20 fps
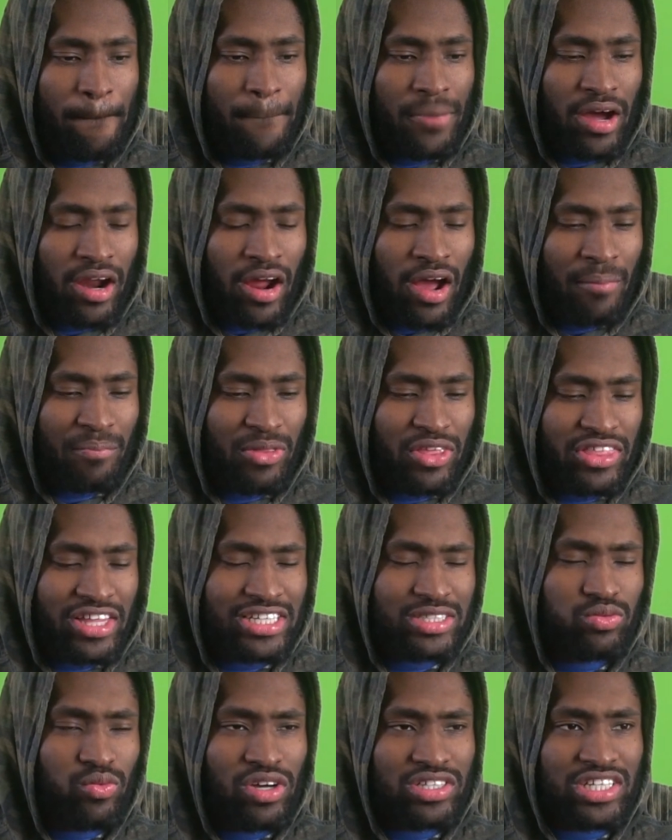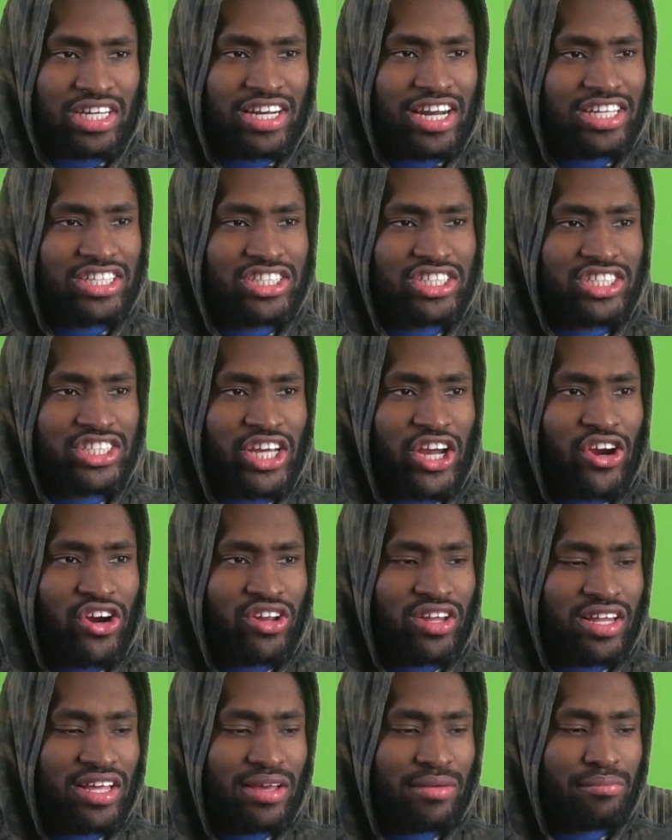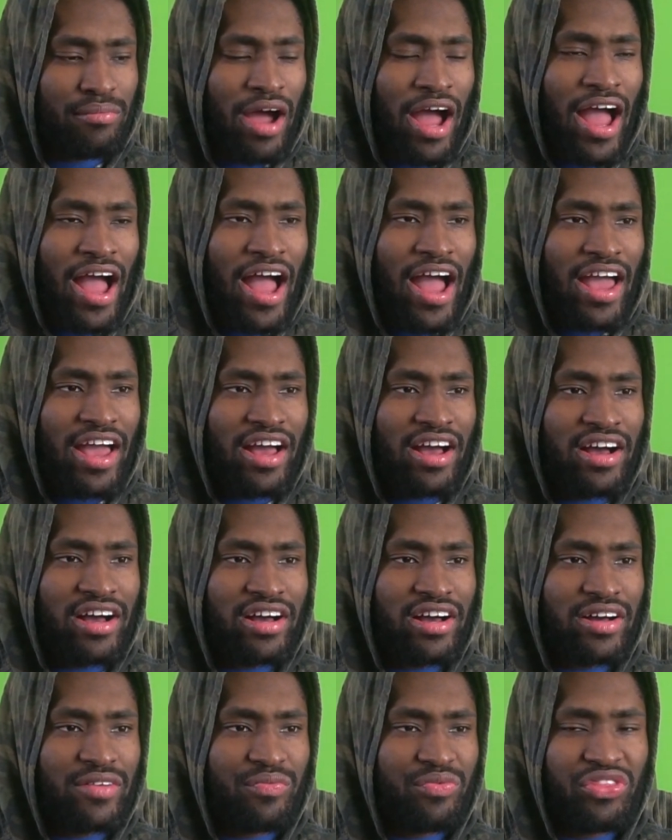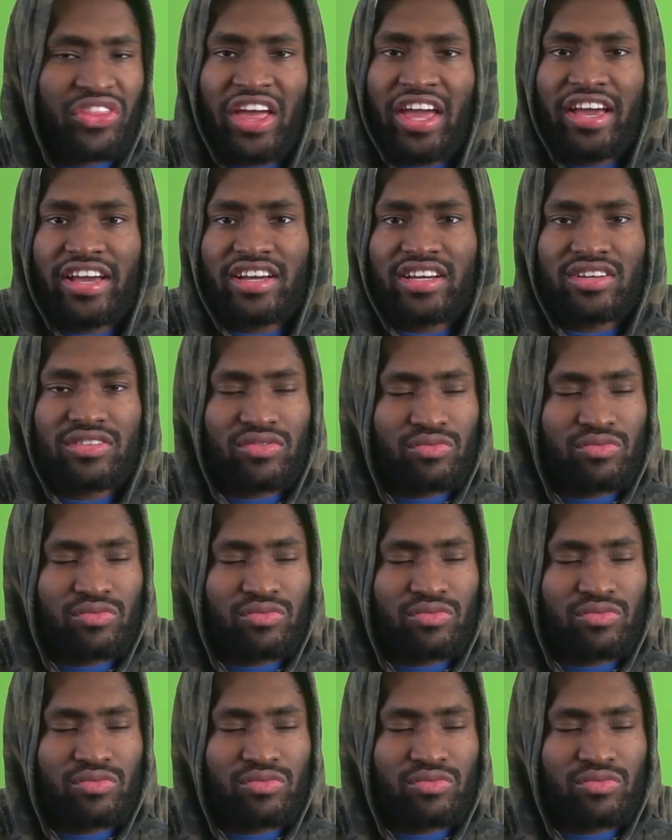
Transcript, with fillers: But um, this wasn't necessarily my uh, thing.